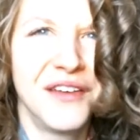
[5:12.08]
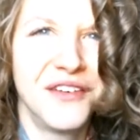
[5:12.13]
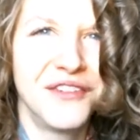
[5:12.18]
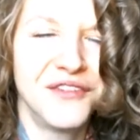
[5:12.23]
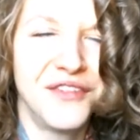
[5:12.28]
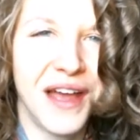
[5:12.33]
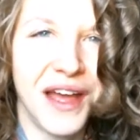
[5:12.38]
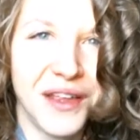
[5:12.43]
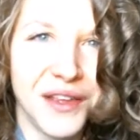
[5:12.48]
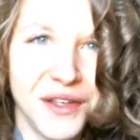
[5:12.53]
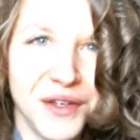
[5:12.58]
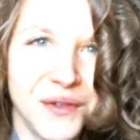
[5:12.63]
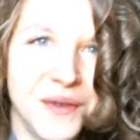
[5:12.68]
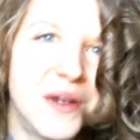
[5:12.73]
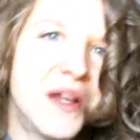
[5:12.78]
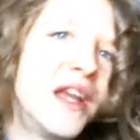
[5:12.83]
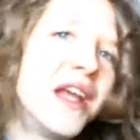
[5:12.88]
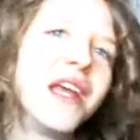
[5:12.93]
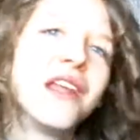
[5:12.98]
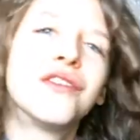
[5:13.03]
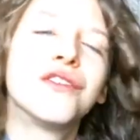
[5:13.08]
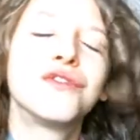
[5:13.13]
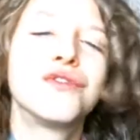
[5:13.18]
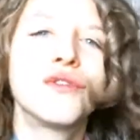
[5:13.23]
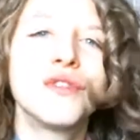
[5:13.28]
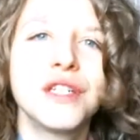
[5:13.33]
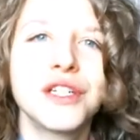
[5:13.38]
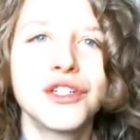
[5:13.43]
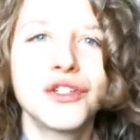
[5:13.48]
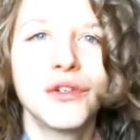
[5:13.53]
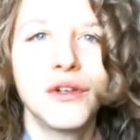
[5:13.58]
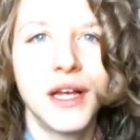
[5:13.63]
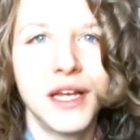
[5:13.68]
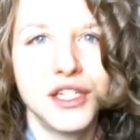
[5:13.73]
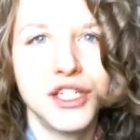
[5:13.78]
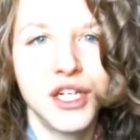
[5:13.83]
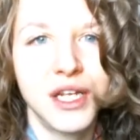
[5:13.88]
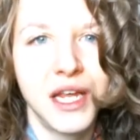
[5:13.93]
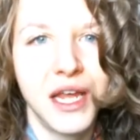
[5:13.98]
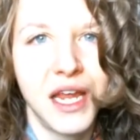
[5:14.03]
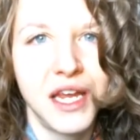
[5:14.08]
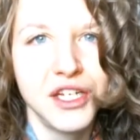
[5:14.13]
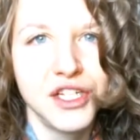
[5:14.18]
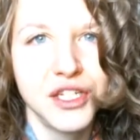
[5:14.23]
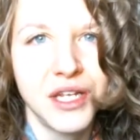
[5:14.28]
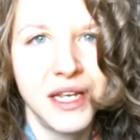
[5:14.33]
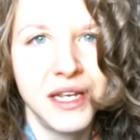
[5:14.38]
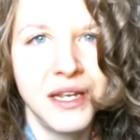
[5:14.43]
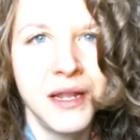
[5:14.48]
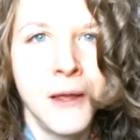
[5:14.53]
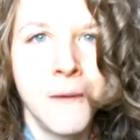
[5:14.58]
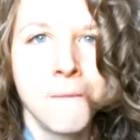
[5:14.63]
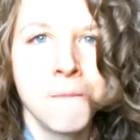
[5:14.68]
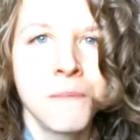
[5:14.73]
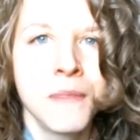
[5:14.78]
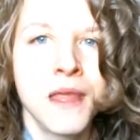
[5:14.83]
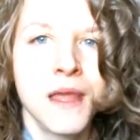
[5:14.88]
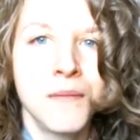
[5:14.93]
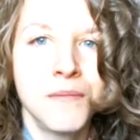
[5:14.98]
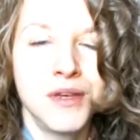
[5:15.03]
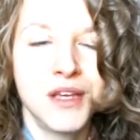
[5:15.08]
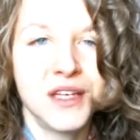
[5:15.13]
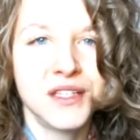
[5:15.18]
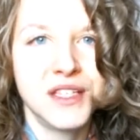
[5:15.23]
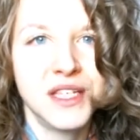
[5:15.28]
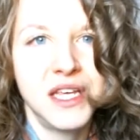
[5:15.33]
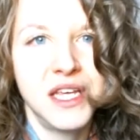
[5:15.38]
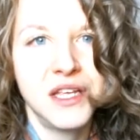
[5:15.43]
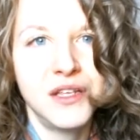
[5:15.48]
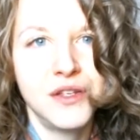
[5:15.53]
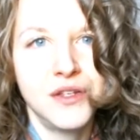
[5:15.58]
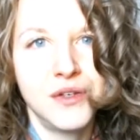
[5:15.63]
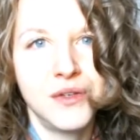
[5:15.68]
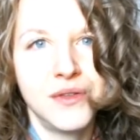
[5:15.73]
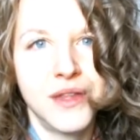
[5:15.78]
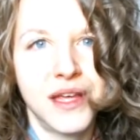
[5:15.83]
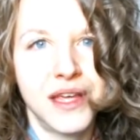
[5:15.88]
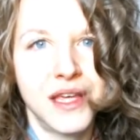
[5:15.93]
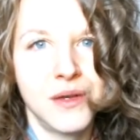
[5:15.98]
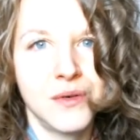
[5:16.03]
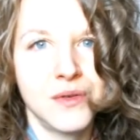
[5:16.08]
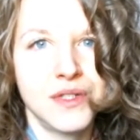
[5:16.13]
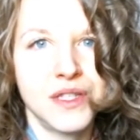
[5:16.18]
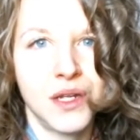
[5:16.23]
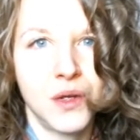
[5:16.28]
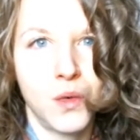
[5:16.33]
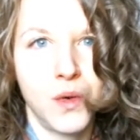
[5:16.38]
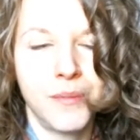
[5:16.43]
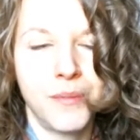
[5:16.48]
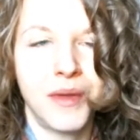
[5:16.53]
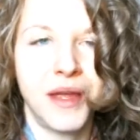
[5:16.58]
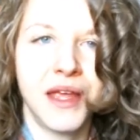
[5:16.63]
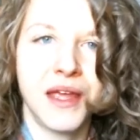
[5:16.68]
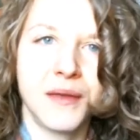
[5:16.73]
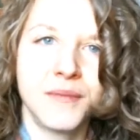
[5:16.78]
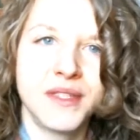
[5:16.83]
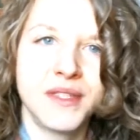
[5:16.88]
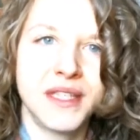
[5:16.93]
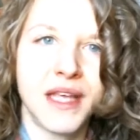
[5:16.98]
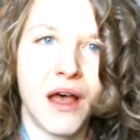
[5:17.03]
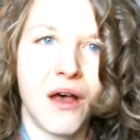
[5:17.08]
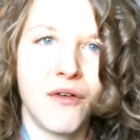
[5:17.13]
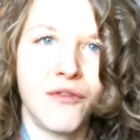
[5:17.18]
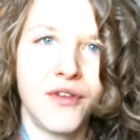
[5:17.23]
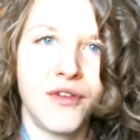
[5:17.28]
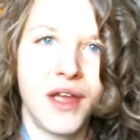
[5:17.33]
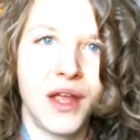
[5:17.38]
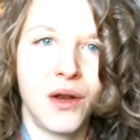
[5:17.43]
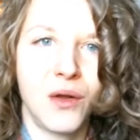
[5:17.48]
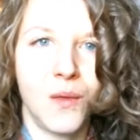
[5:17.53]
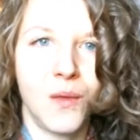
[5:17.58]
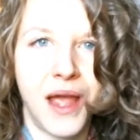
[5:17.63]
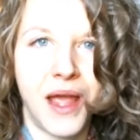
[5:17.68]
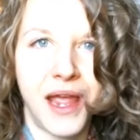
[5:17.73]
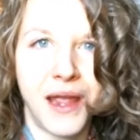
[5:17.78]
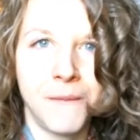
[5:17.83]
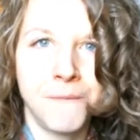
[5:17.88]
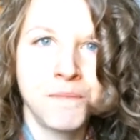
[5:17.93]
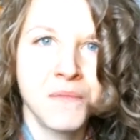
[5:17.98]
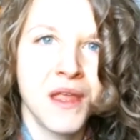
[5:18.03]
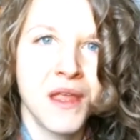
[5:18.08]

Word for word: value the traditional education because he knew that he was equipping himself in a way